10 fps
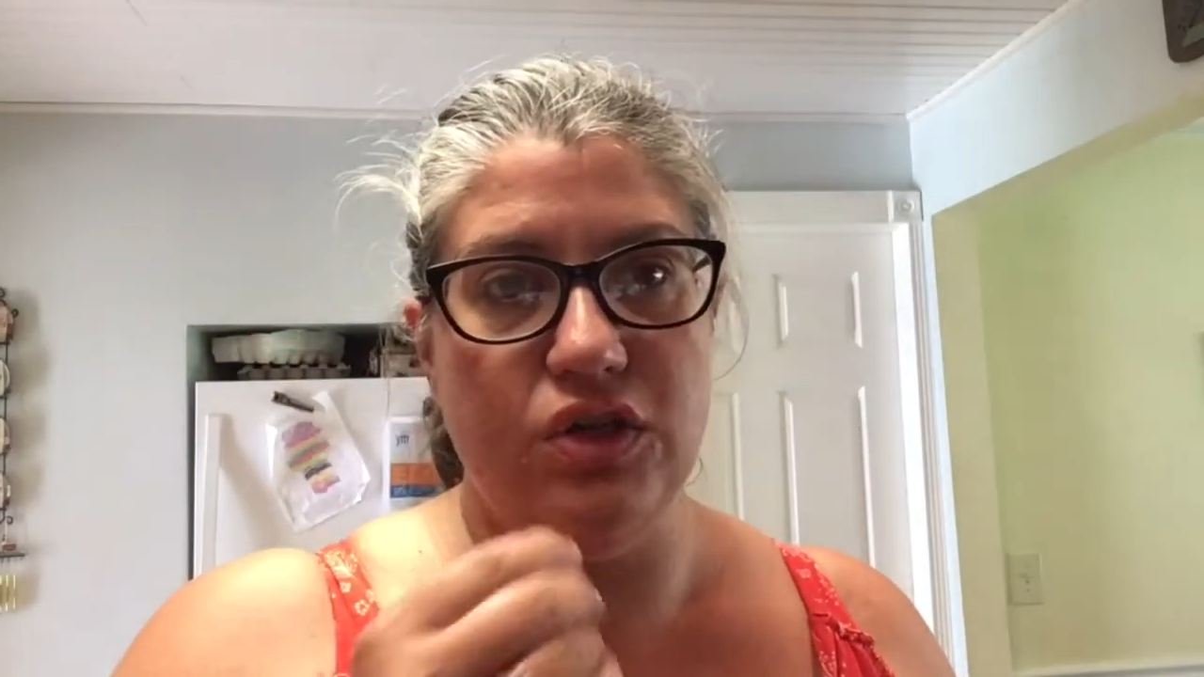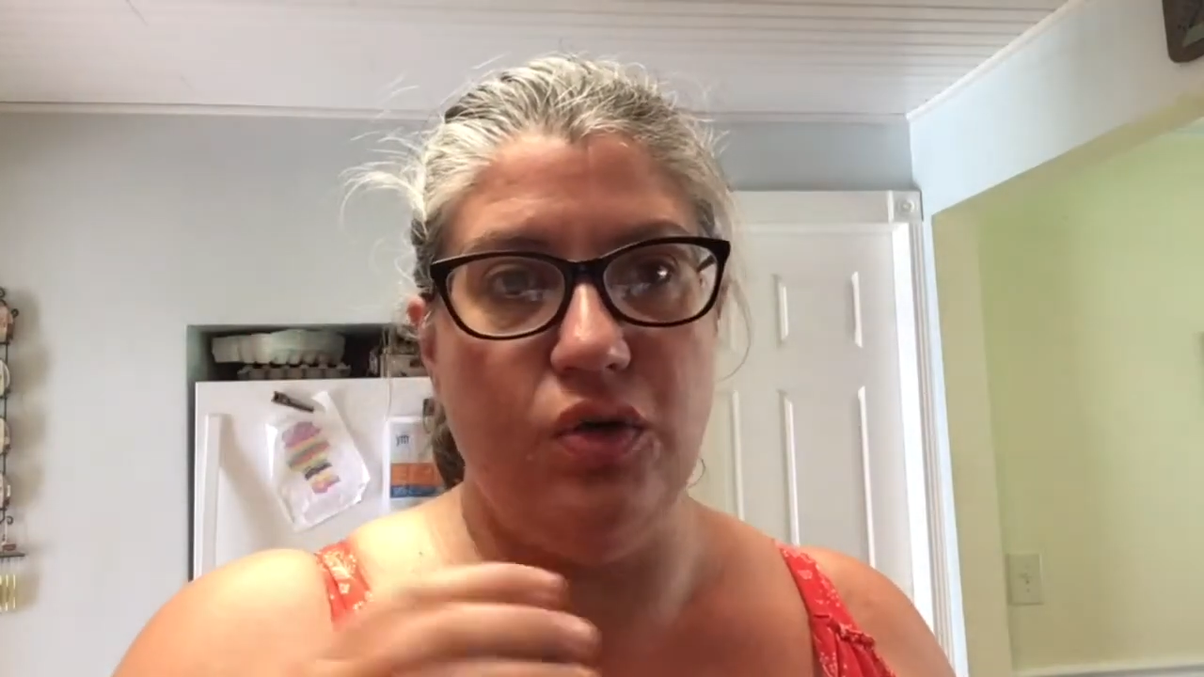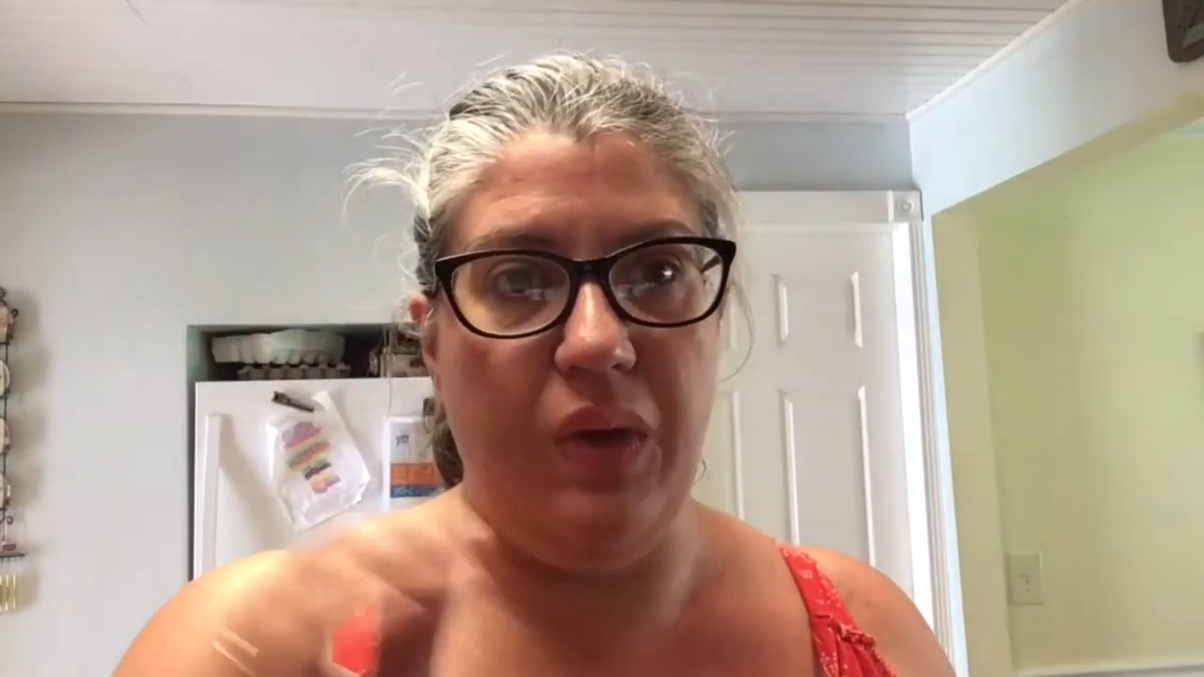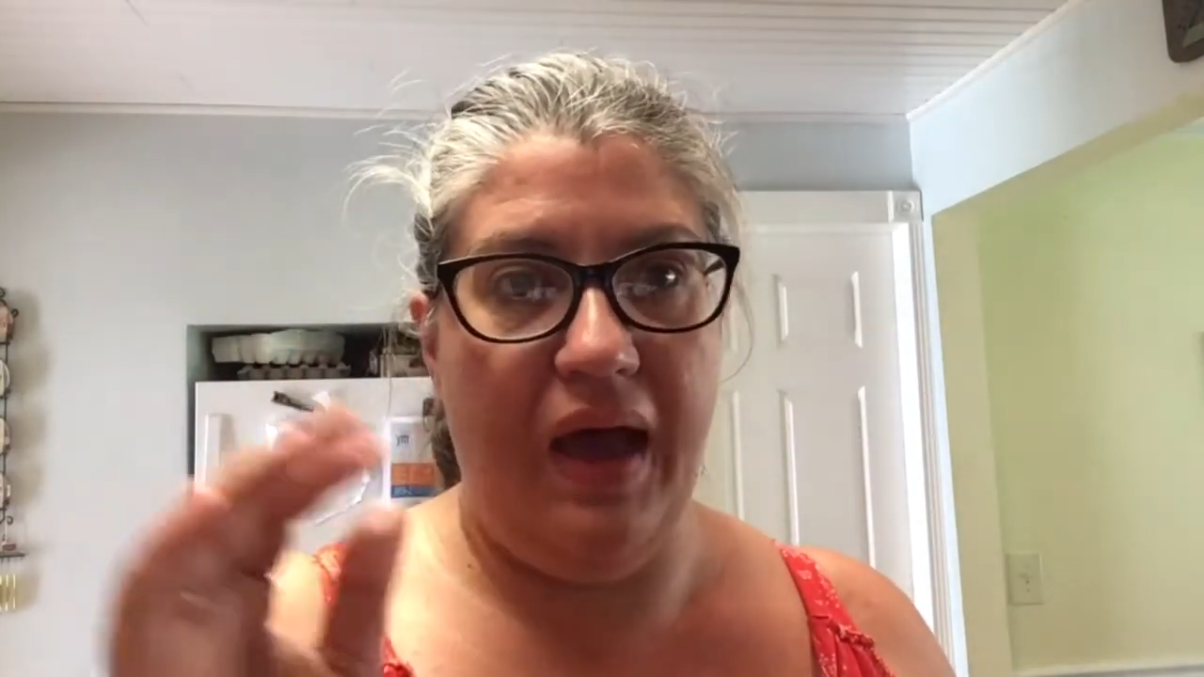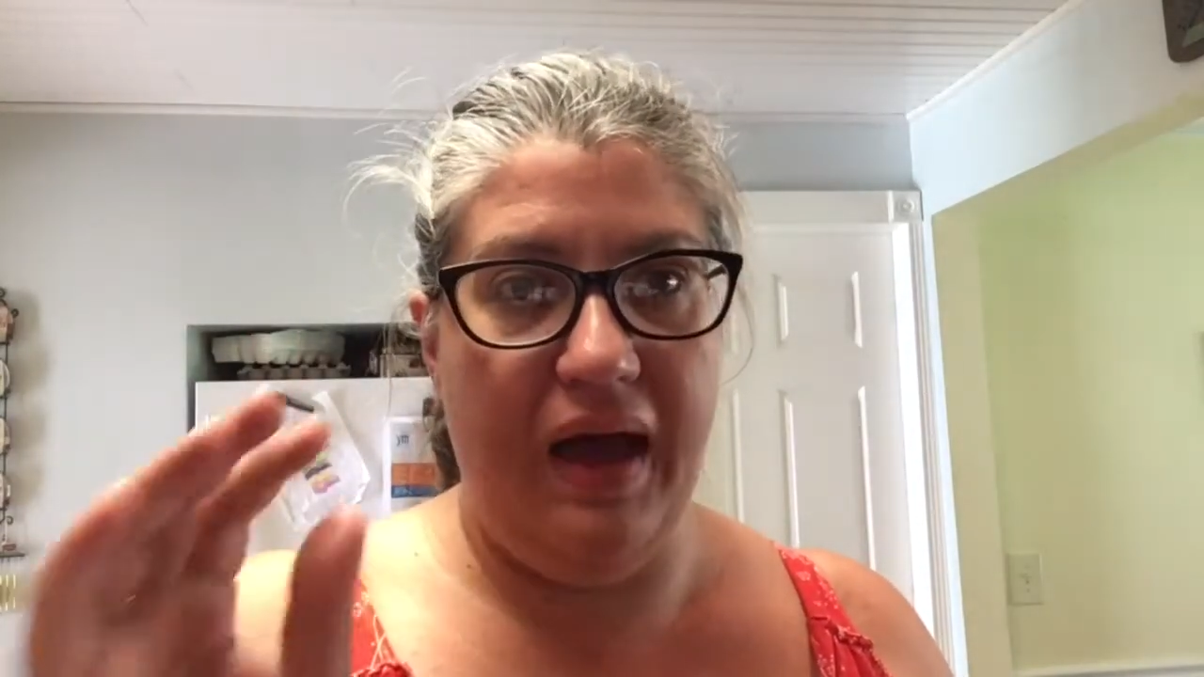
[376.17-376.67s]

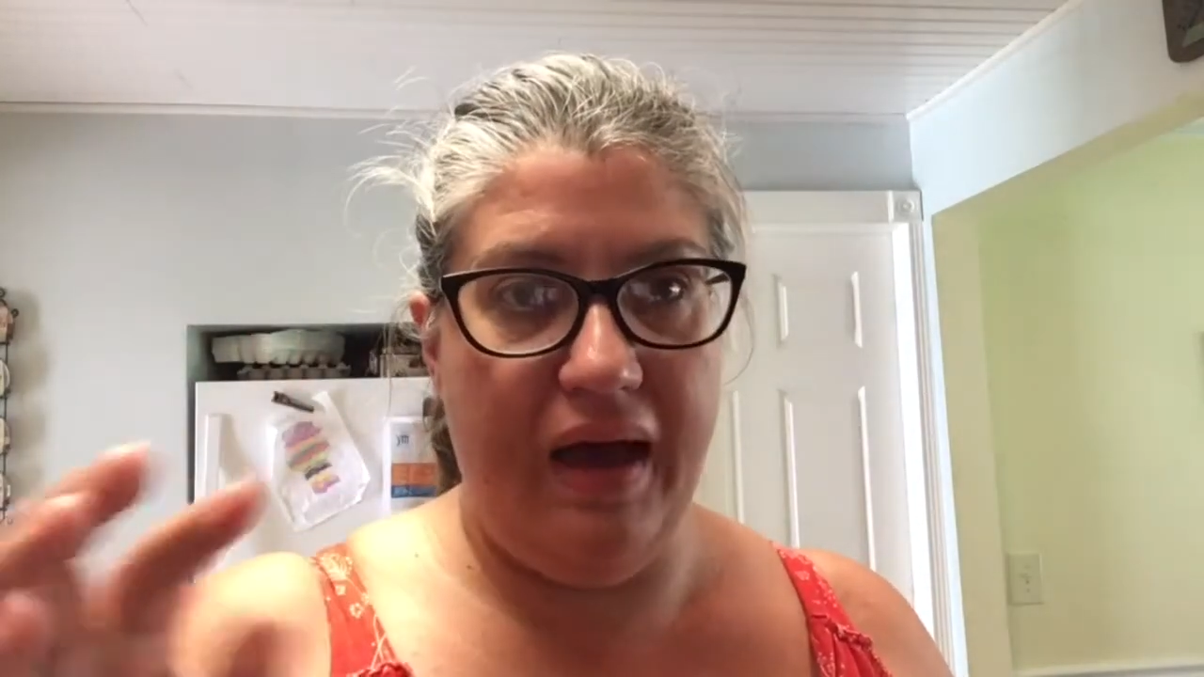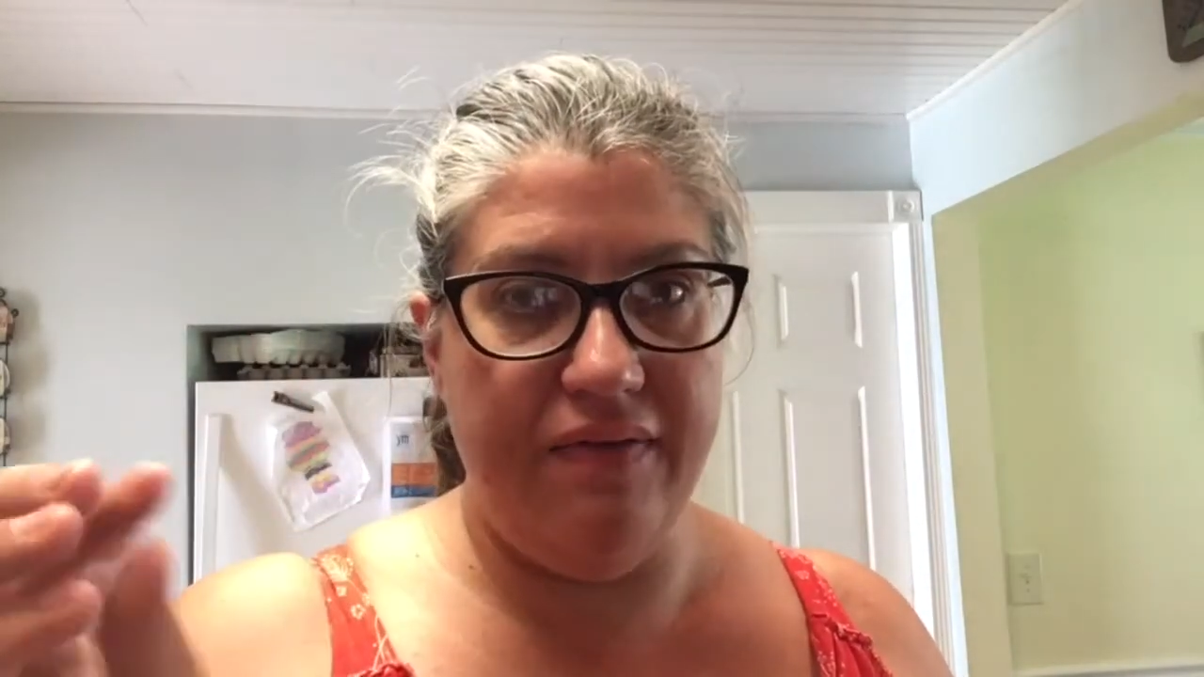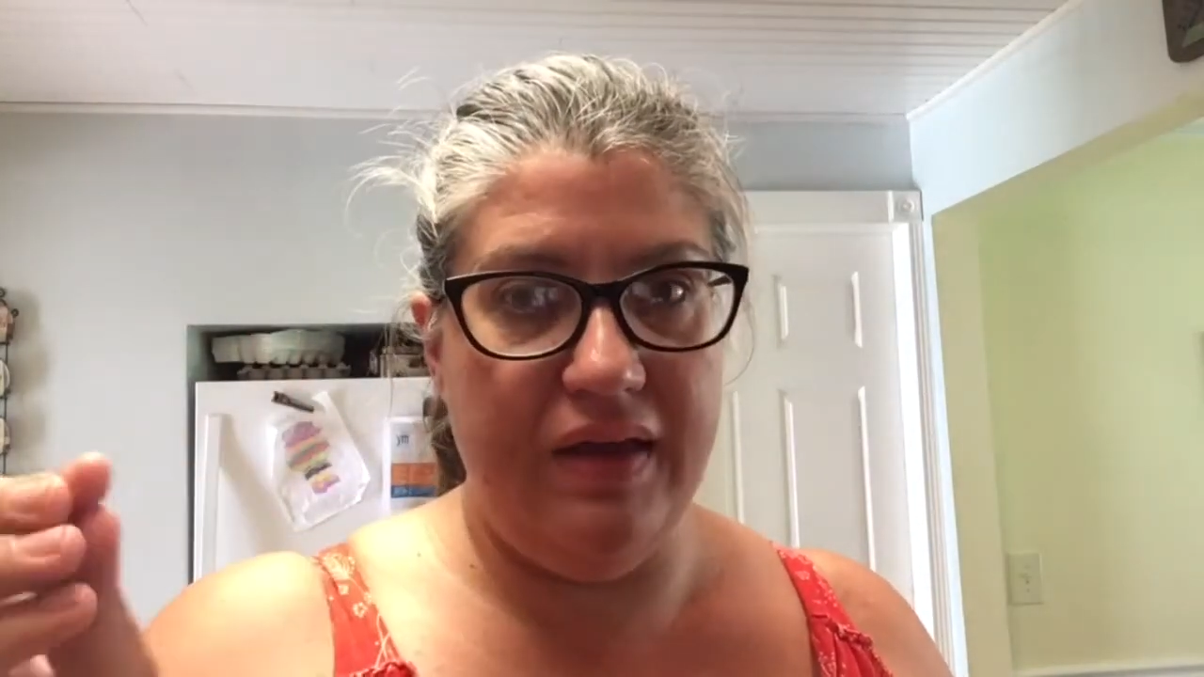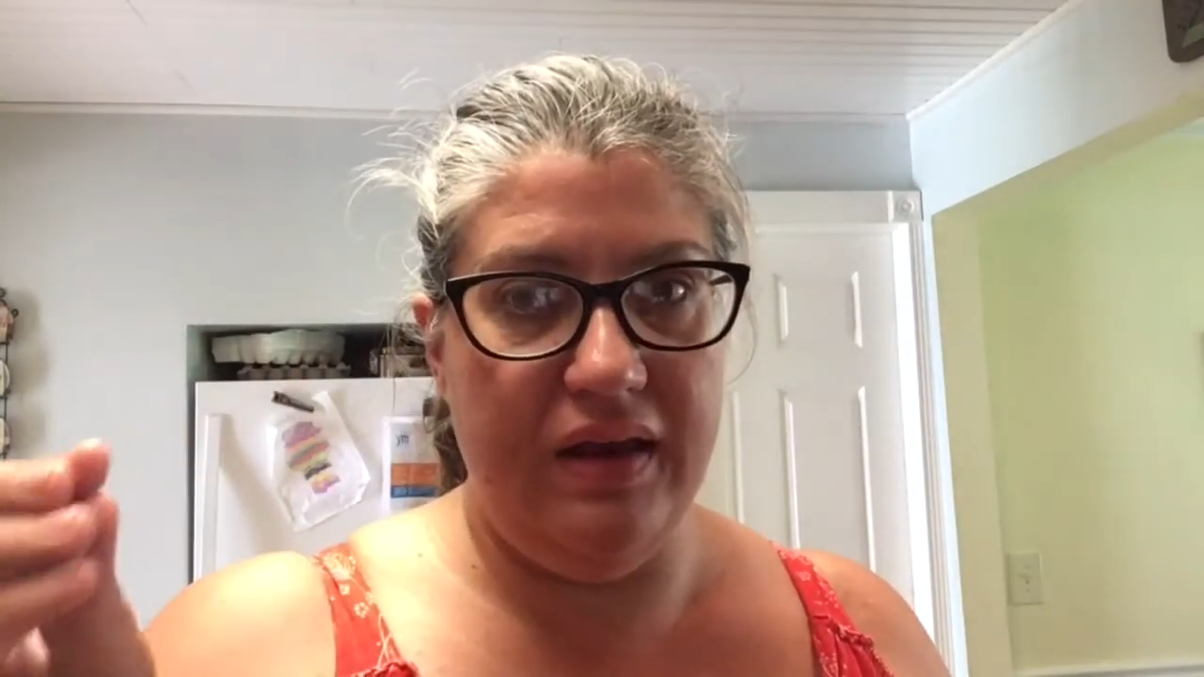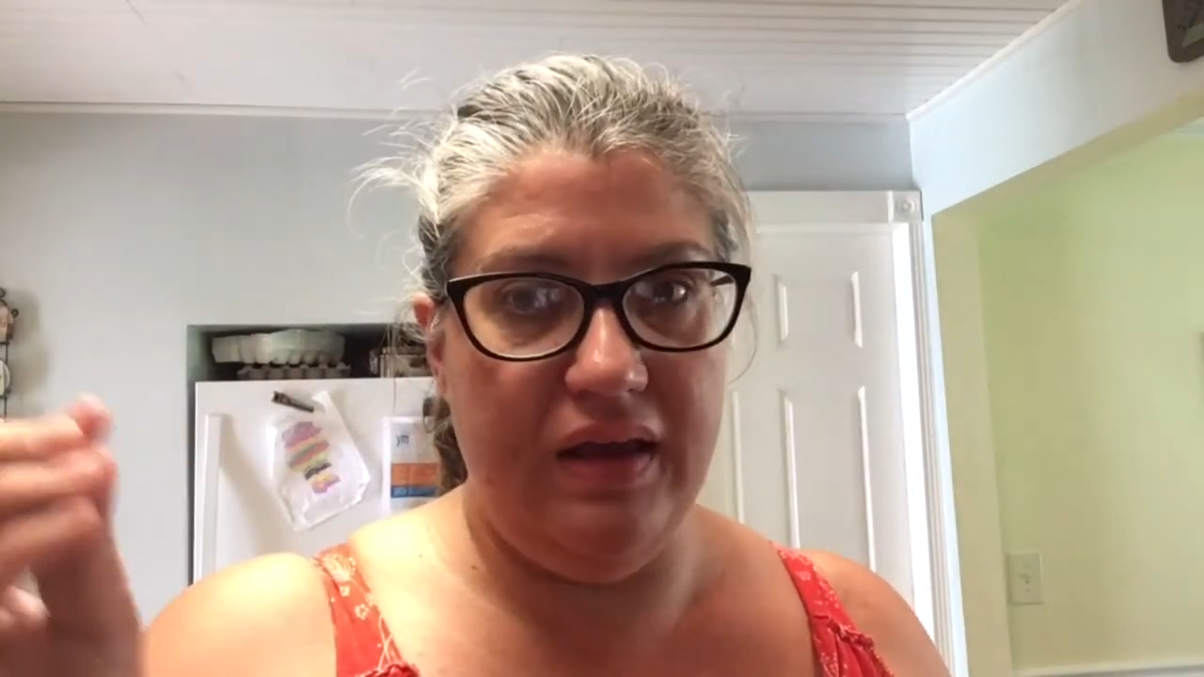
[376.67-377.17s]
you
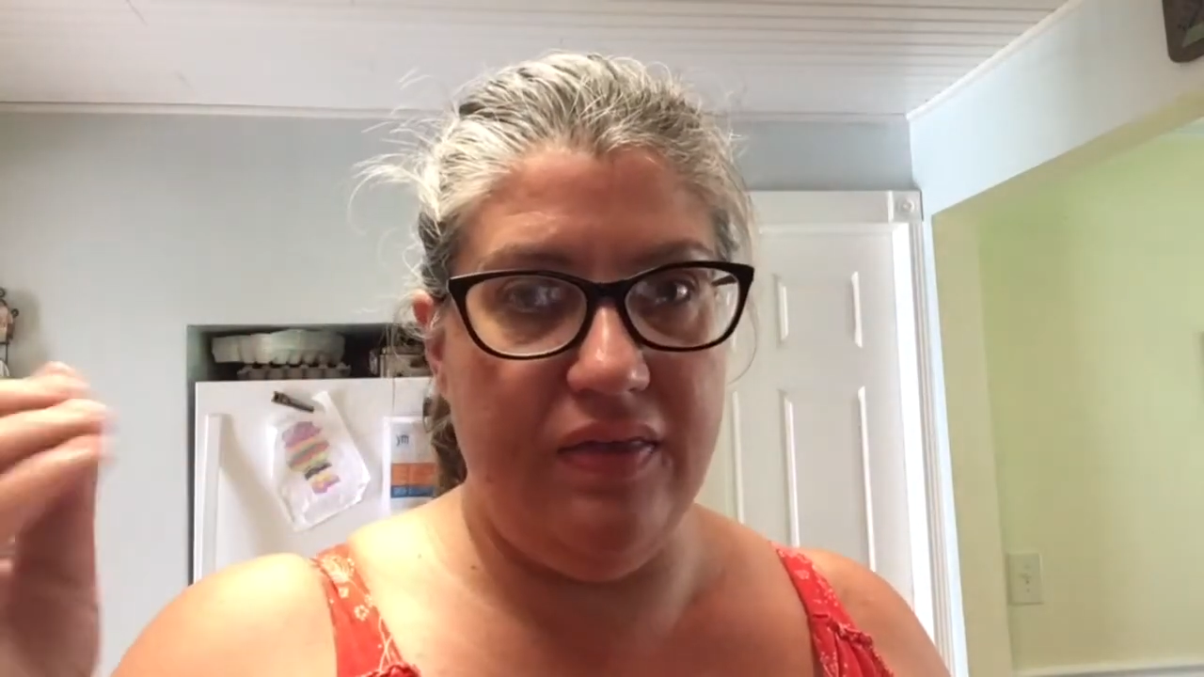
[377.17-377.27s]
have it